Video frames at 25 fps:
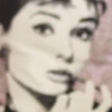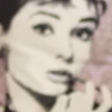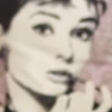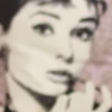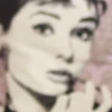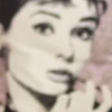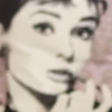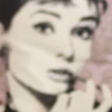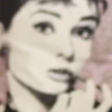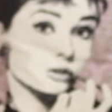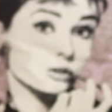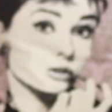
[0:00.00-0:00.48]

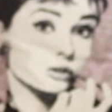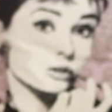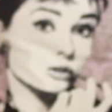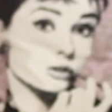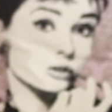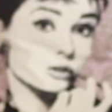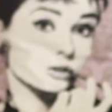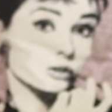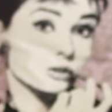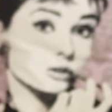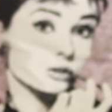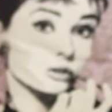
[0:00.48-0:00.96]

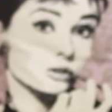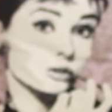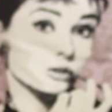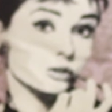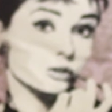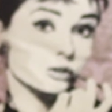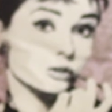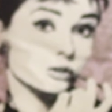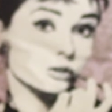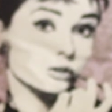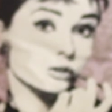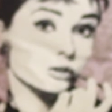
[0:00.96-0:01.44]

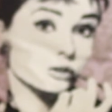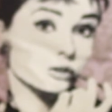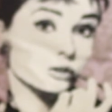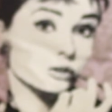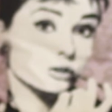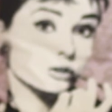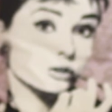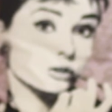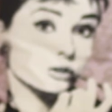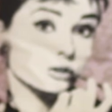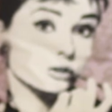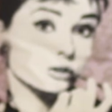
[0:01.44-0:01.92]

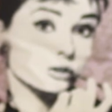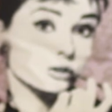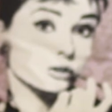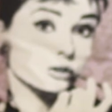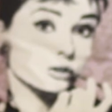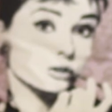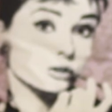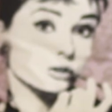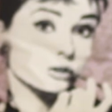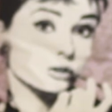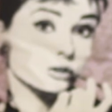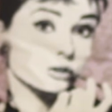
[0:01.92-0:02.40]

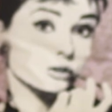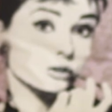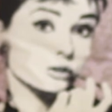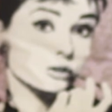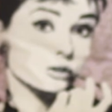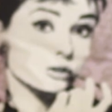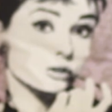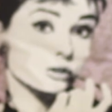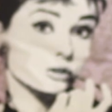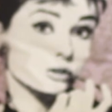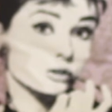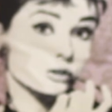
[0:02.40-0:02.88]

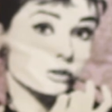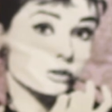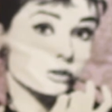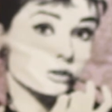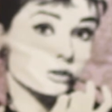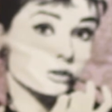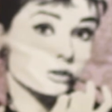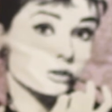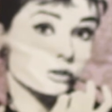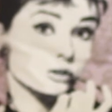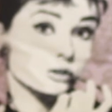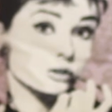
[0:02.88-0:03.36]

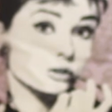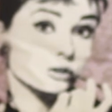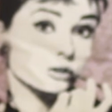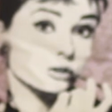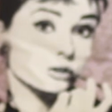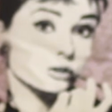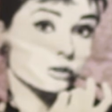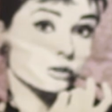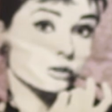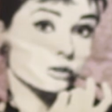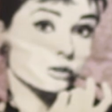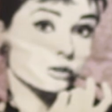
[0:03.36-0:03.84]

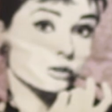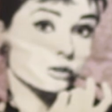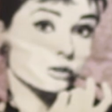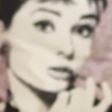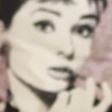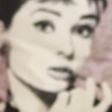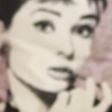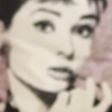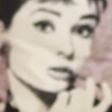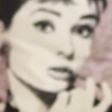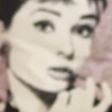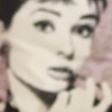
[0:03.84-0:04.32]

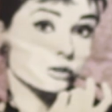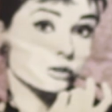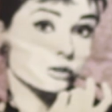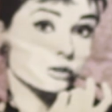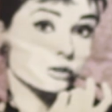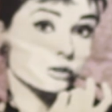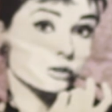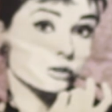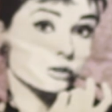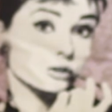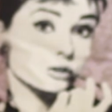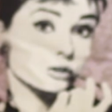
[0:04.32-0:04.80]

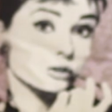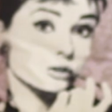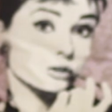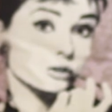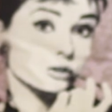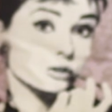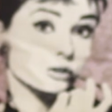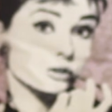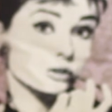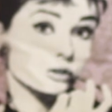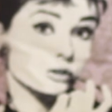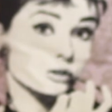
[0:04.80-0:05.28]

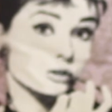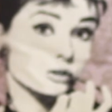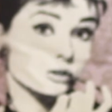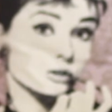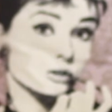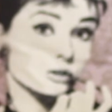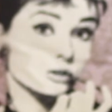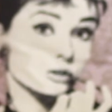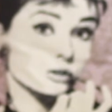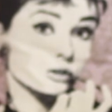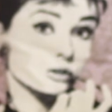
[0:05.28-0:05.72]
(not speaking)